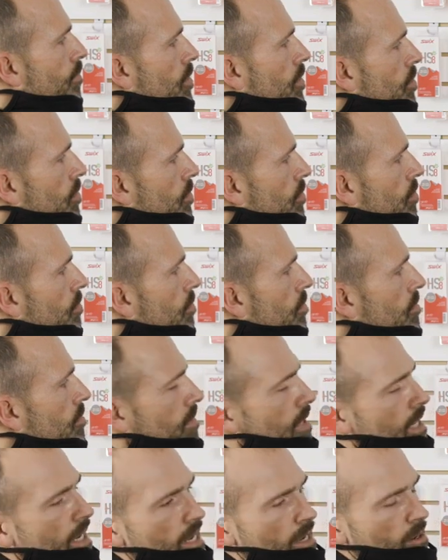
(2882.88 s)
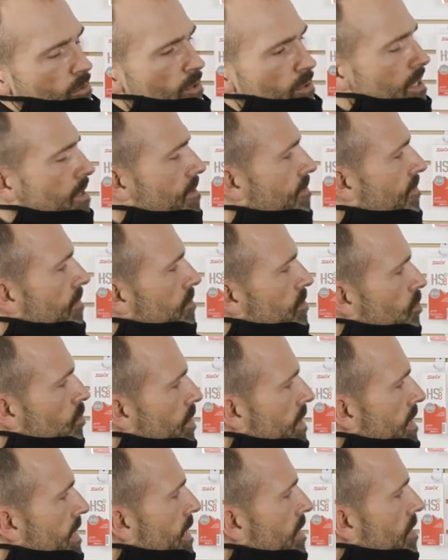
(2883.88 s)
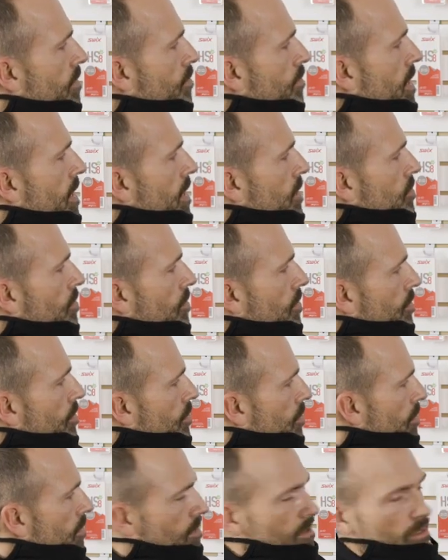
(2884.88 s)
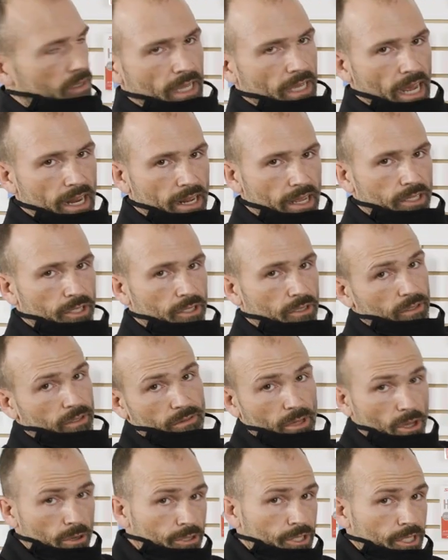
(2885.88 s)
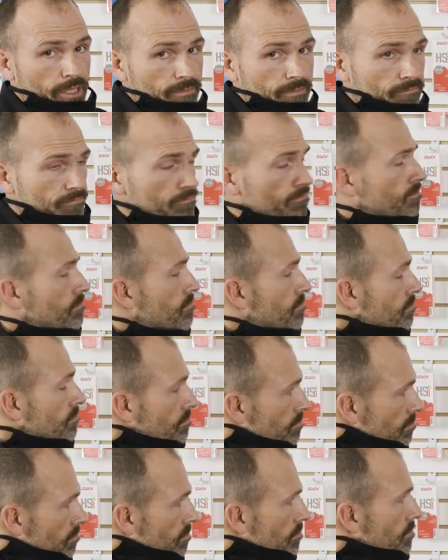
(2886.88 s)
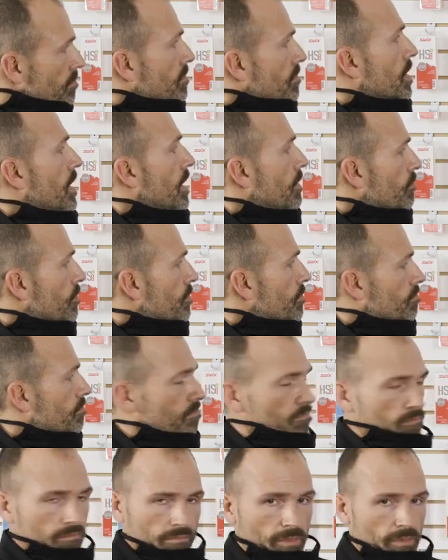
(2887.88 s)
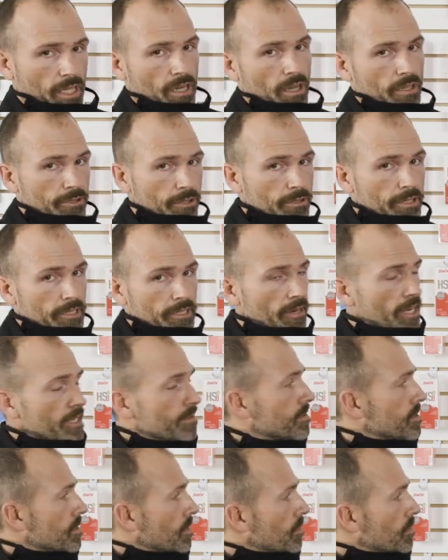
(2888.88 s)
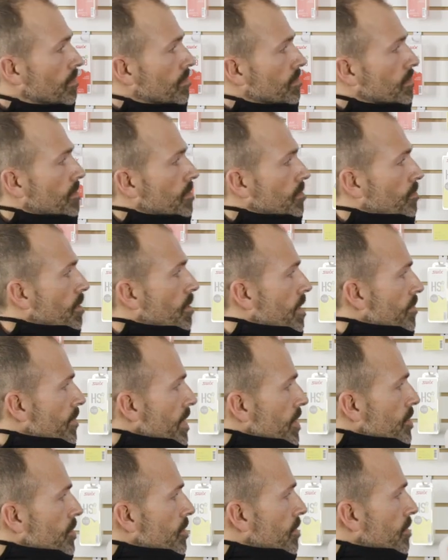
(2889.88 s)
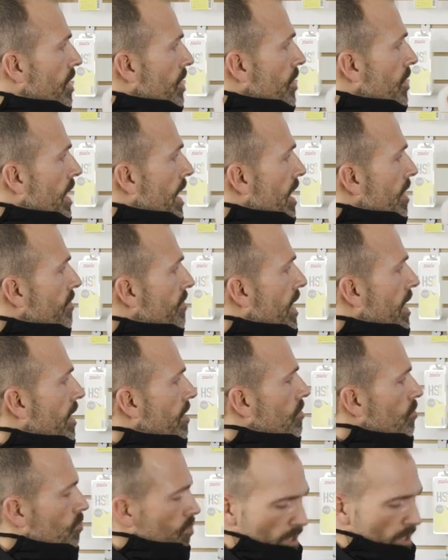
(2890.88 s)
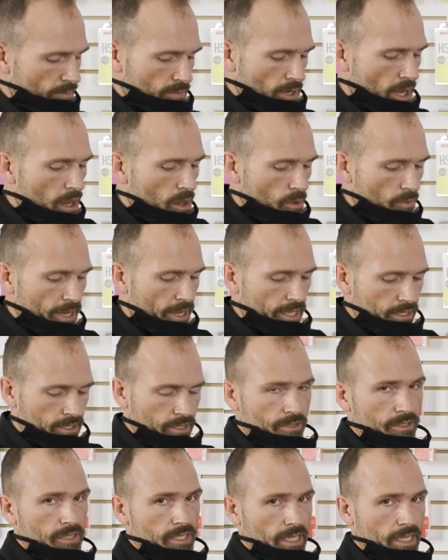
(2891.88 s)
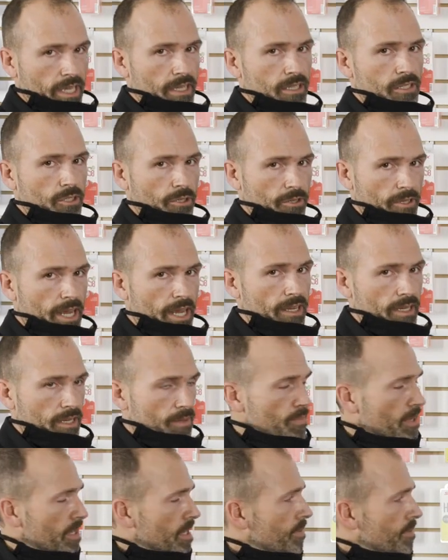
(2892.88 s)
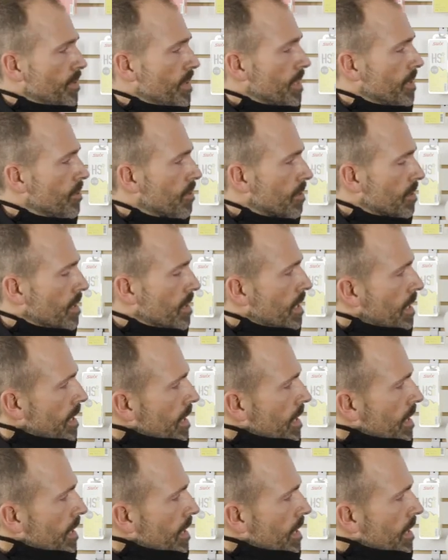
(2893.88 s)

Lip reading: blew, if it was windy at the beach or the dirt got on your lotion, it would get all dirty, right? So you want to make sure that you have that rubbed all the way into your skin so you're not going to pick up any dirt.